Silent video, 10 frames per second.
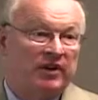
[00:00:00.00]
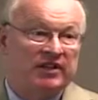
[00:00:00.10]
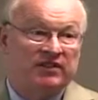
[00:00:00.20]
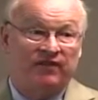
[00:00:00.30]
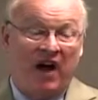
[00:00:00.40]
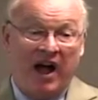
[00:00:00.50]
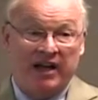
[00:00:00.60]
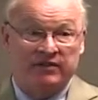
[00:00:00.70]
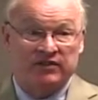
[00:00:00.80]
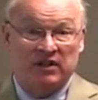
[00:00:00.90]
and 3s and
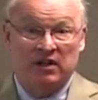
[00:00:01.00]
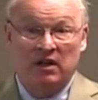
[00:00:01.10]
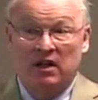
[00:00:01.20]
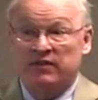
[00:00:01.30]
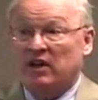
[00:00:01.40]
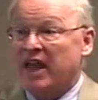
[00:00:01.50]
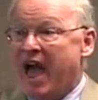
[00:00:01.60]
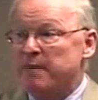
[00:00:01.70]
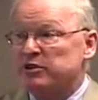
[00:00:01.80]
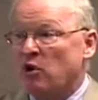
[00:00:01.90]
5s. The
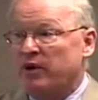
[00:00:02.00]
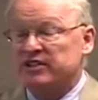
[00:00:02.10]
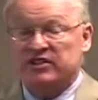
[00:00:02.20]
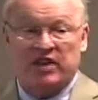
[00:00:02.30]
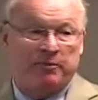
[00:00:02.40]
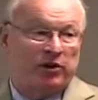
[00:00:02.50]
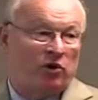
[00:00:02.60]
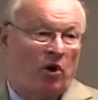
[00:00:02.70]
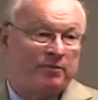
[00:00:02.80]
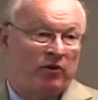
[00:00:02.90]
lab is always a
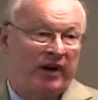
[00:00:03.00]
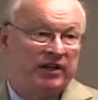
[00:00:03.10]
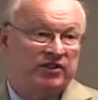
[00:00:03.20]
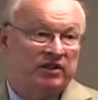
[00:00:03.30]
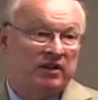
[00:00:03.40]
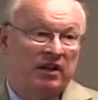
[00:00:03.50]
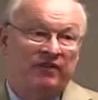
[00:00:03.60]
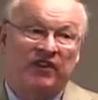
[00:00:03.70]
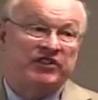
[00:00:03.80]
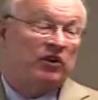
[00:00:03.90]
separate corporation.
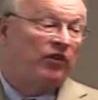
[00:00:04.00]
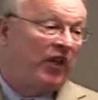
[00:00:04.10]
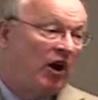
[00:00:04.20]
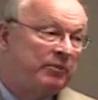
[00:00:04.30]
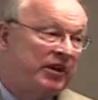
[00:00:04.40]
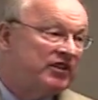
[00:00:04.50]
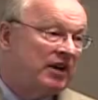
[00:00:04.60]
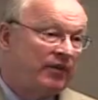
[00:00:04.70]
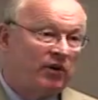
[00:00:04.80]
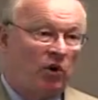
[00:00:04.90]
Physical therapy is
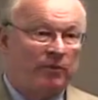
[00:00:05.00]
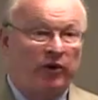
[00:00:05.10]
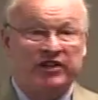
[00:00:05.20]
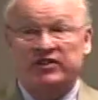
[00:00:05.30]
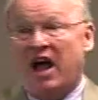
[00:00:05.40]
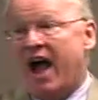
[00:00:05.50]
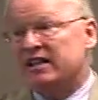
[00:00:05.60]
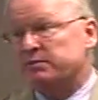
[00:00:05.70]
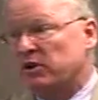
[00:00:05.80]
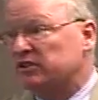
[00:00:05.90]
another corporation. The
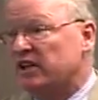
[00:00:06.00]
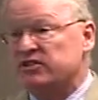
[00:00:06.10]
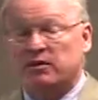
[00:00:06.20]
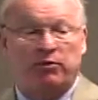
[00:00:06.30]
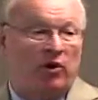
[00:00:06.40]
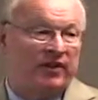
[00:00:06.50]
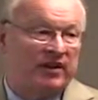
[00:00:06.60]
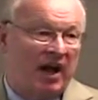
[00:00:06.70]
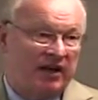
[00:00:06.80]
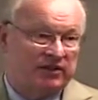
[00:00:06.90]
hospital doesn't employ
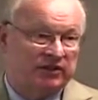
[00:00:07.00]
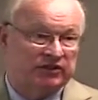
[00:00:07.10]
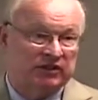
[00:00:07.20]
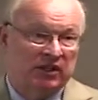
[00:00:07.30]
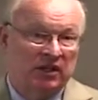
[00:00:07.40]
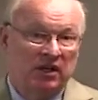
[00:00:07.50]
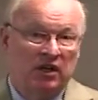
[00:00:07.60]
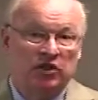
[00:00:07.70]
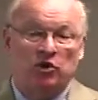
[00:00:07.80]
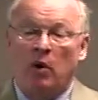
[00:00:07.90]
the doctors.
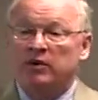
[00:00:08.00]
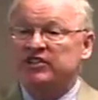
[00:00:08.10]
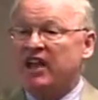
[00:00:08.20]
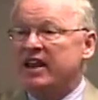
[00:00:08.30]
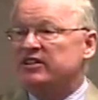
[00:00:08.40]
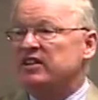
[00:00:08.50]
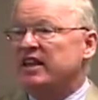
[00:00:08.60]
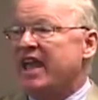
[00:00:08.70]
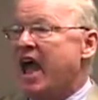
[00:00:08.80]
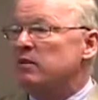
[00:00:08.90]
So what we're saying is
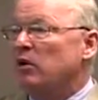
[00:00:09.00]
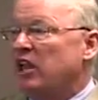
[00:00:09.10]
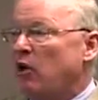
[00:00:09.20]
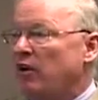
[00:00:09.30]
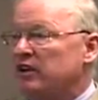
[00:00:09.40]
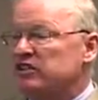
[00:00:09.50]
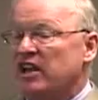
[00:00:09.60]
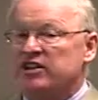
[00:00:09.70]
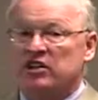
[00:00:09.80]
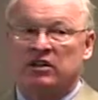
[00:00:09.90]
the accountable care
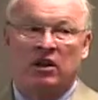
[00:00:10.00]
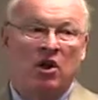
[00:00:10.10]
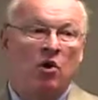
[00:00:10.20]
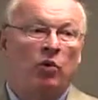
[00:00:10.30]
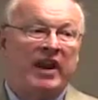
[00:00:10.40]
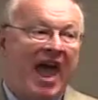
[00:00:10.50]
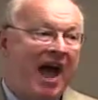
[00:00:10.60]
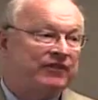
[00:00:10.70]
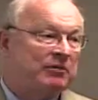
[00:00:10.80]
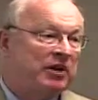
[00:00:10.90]
organization would
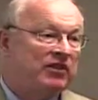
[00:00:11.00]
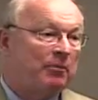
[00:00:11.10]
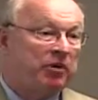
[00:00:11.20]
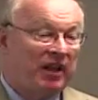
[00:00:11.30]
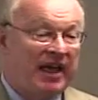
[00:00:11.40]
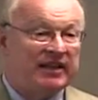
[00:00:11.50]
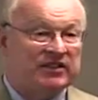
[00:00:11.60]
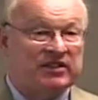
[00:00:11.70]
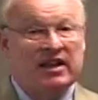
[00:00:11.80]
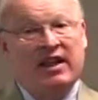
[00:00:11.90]
have to be the
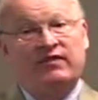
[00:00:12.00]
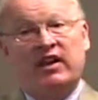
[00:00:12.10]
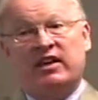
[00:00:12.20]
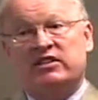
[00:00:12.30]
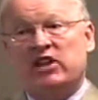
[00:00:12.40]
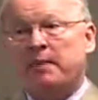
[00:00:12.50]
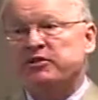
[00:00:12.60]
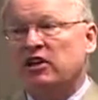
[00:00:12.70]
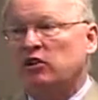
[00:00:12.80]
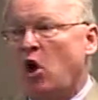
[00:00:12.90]
place that
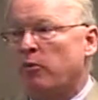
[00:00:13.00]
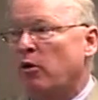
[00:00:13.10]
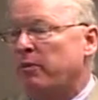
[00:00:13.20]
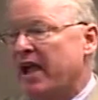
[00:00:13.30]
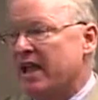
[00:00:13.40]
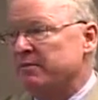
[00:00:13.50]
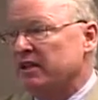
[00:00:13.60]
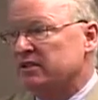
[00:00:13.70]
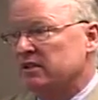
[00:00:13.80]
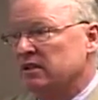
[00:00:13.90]
accepts the global
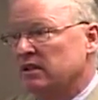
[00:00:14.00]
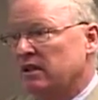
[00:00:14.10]
payment